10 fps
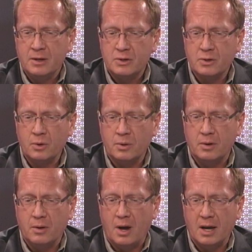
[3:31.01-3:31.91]
So
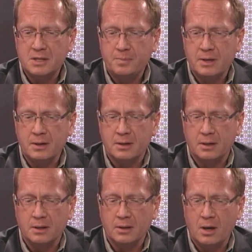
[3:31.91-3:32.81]
I spend
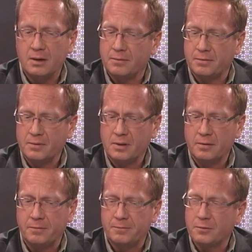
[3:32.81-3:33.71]
a lot of the
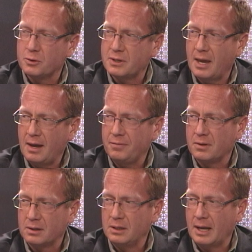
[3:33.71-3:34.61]
first half of the
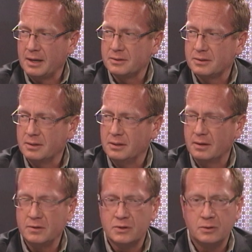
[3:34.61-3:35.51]
class
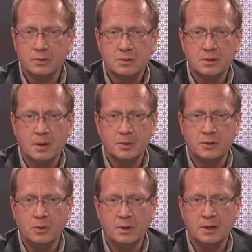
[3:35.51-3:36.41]
giving students an
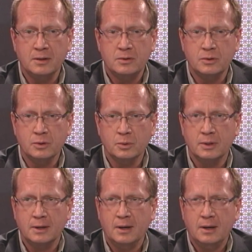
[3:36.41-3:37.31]
opportunity to
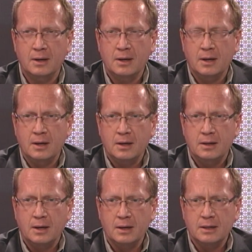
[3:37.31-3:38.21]

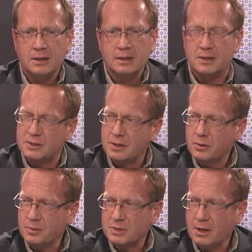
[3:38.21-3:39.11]
consider
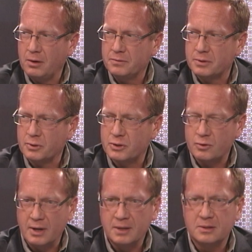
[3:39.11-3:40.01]
themselves, their
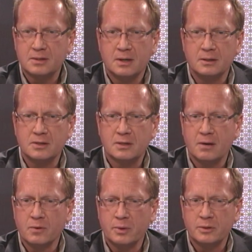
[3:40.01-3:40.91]
strengths,
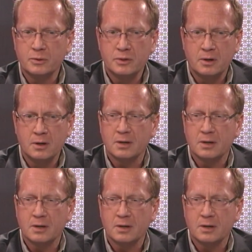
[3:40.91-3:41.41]
discover what those are,